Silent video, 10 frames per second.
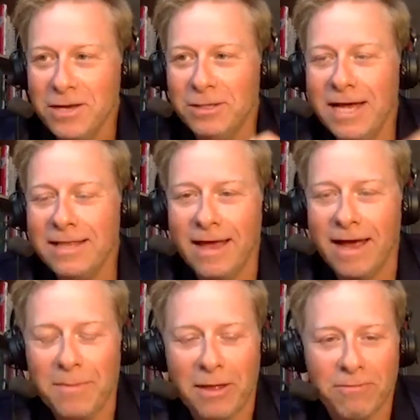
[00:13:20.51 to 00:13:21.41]
You said there
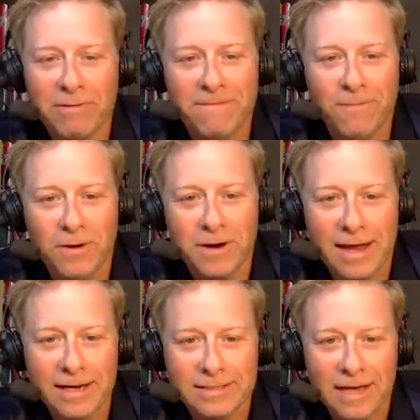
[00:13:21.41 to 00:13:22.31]
about 3 or 4
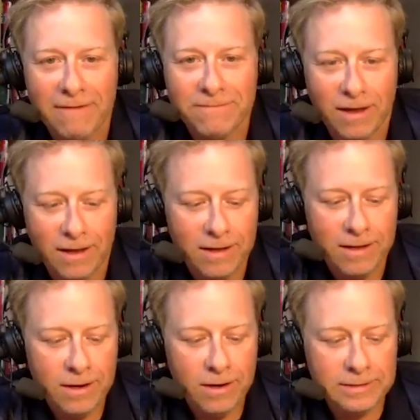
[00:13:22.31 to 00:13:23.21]
days after.
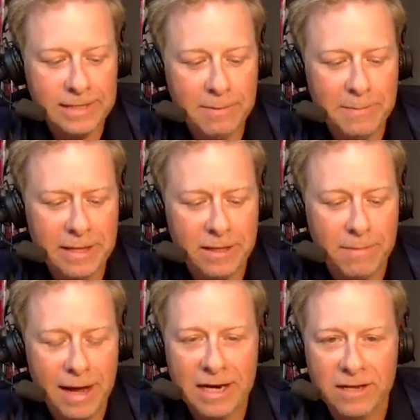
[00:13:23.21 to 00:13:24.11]
Take me in the
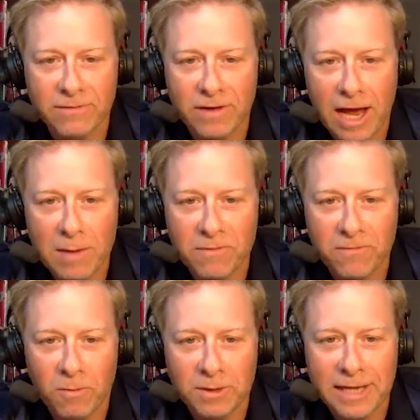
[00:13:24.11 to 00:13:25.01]
mind of a
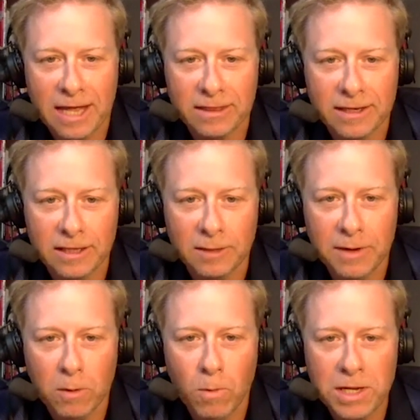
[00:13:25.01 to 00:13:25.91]
high-performance athlete a little
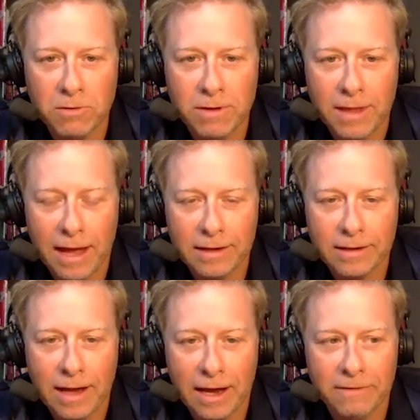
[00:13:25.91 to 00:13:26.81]
bit when you're in that
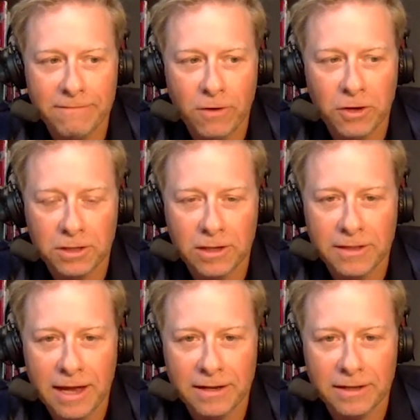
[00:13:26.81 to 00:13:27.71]
kind of huddle at
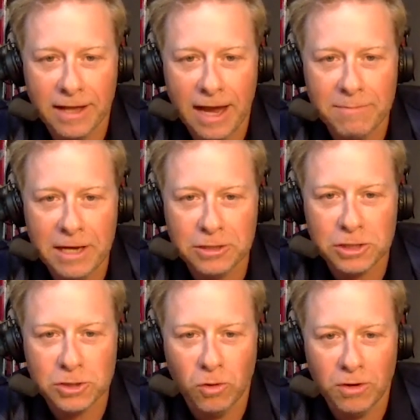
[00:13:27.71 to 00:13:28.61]
the end of the game. They just
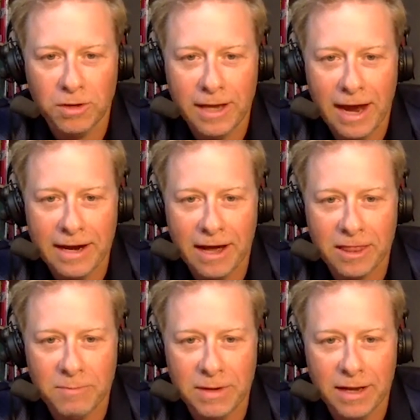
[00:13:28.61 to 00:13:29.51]
score in the
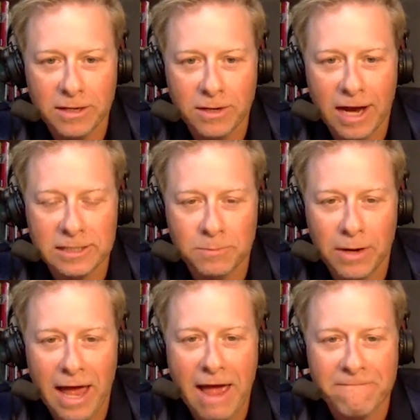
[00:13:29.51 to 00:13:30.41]
99th minute. You guys
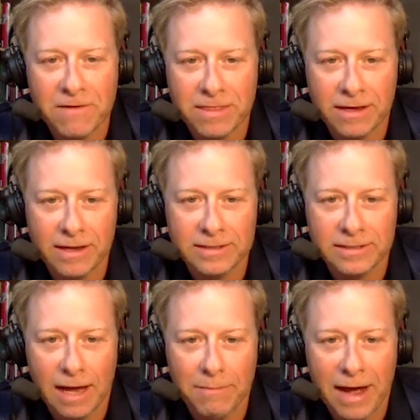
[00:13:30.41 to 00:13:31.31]
put everything into
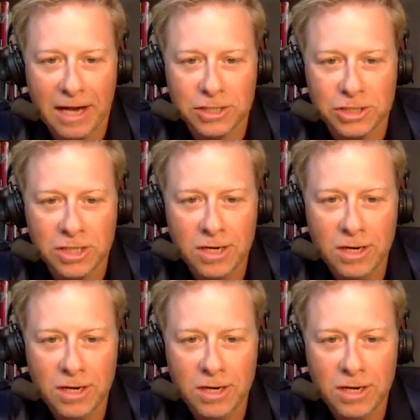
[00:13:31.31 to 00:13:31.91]
that match.